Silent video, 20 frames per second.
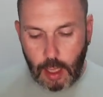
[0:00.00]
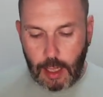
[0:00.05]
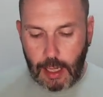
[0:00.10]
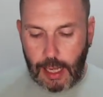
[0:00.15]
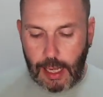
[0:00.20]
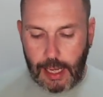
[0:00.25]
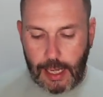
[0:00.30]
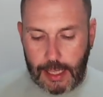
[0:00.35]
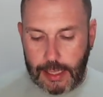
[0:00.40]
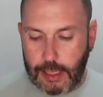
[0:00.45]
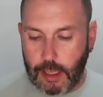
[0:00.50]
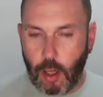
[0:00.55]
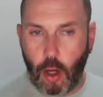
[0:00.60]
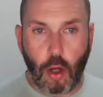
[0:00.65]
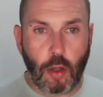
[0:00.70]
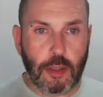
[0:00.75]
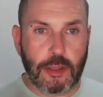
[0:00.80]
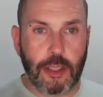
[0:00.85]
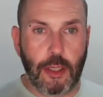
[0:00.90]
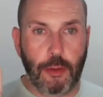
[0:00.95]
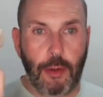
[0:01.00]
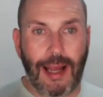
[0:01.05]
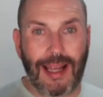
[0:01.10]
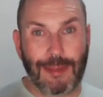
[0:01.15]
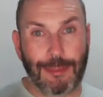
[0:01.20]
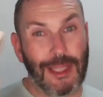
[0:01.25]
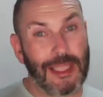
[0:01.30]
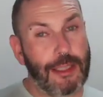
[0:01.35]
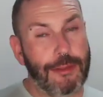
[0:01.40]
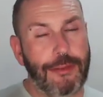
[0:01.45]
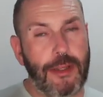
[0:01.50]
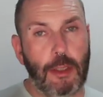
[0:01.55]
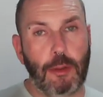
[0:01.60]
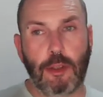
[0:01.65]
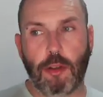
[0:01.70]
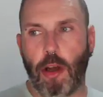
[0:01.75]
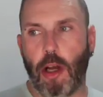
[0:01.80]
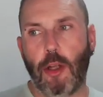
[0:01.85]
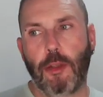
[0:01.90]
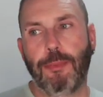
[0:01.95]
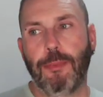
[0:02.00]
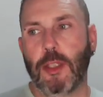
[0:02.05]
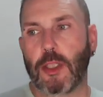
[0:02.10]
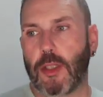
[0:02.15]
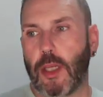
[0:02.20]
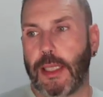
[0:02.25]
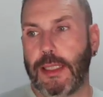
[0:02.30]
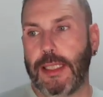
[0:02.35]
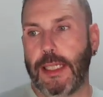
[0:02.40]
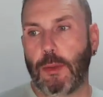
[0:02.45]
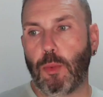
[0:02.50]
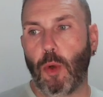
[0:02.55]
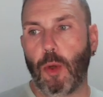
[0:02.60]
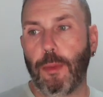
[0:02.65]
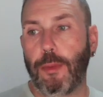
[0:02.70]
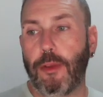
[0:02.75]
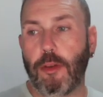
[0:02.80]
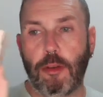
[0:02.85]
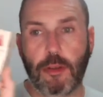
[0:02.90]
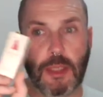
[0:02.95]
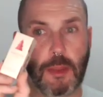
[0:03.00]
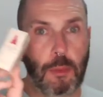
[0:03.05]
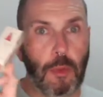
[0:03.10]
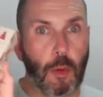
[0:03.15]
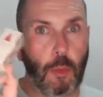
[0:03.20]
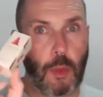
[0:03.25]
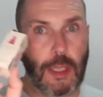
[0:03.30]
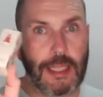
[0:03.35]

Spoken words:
I also had my diffuser on, so I did diffuse some